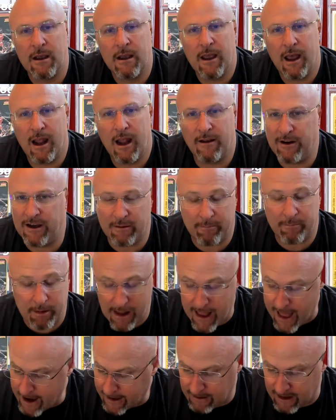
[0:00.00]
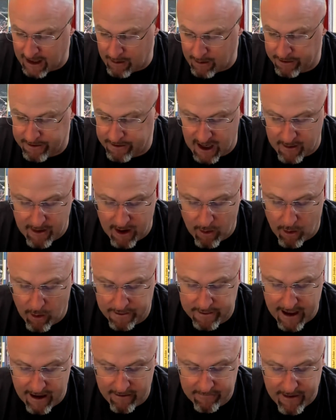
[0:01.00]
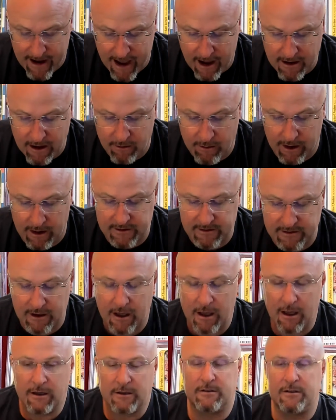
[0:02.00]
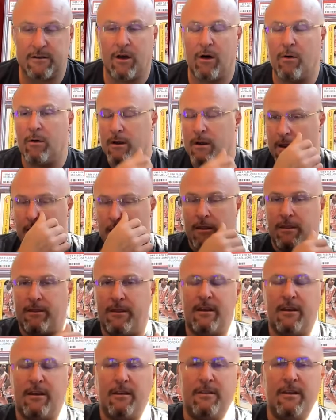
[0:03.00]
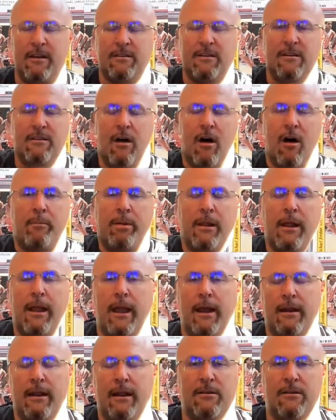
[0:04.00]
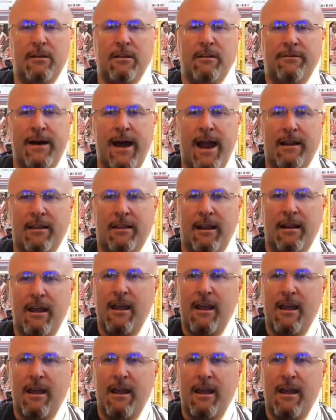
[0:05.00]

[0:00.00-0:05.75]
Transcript: if you get a black label, think about what that value is. So this is all playing into the fact that